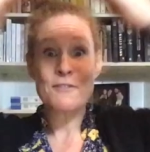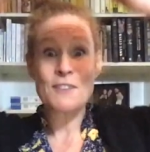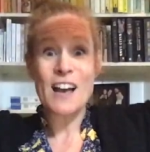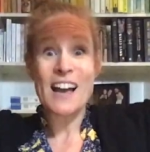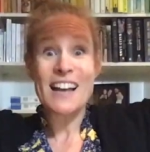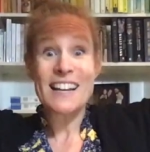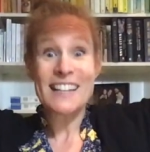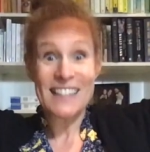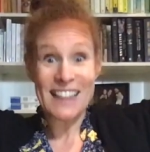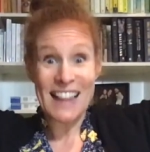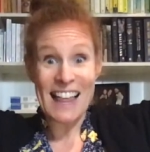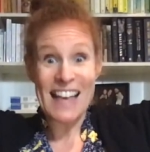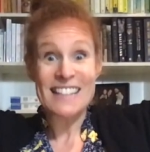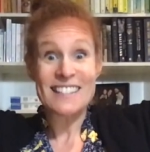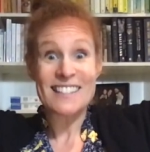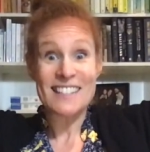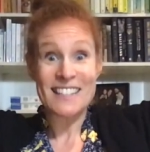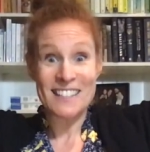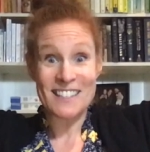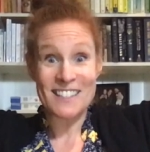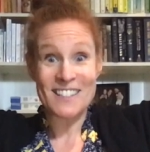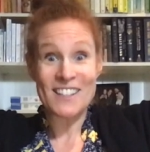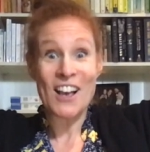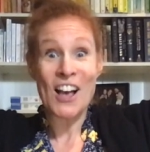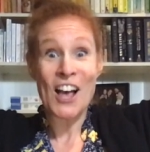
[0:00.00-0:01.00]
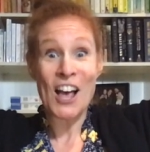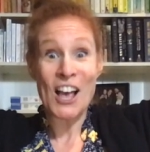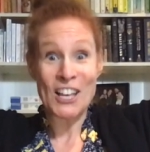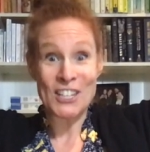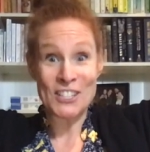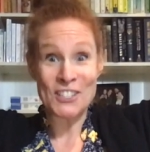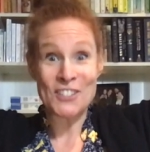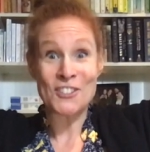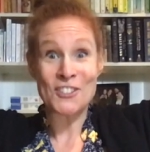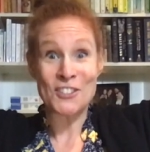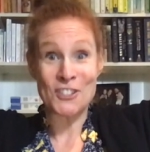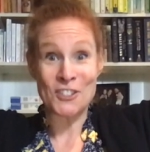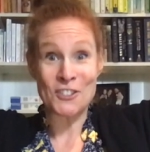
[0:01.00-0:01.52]
got classes
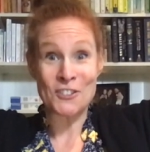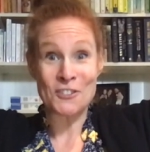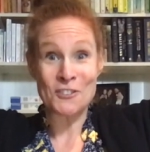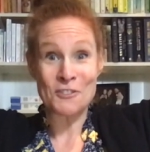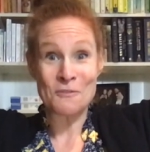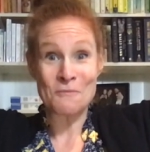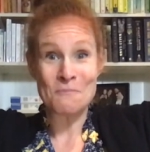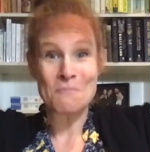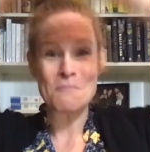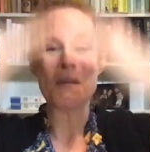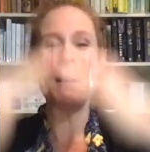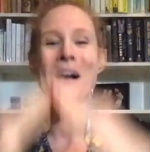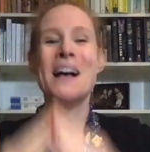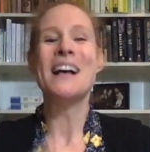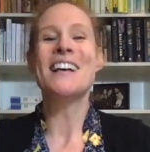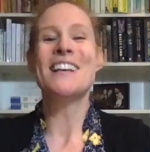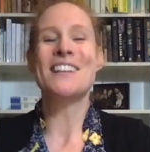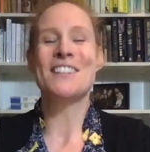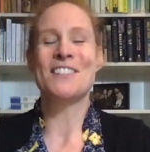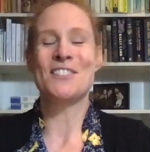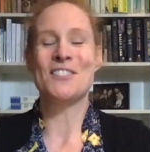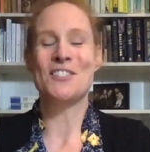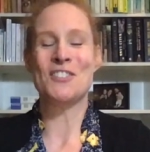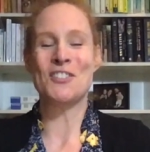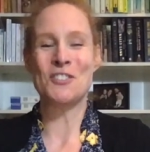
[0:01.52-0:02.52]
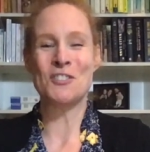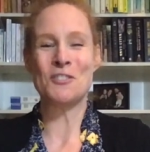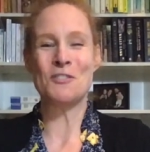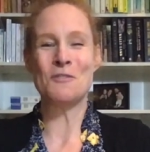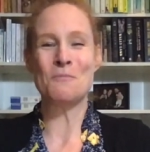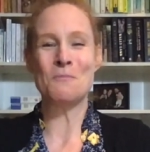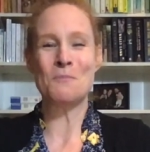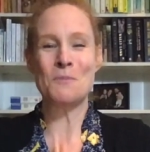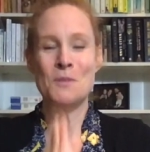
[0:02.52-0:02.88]
on Zoom. Zoom,